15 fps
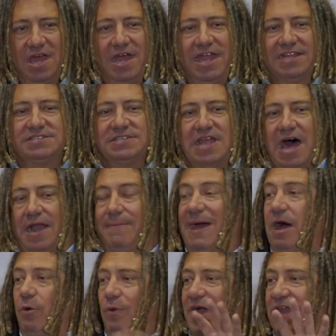It's not
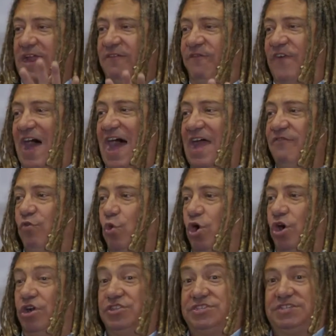about writing 5
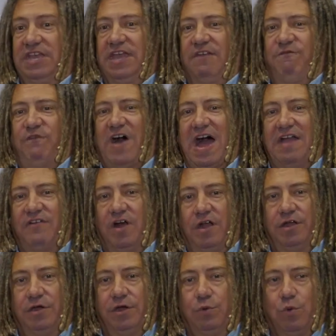words to get
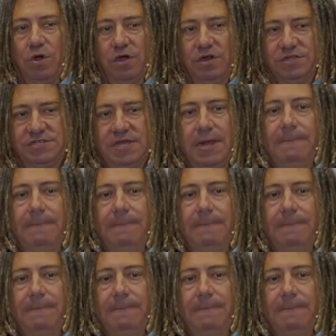500 words.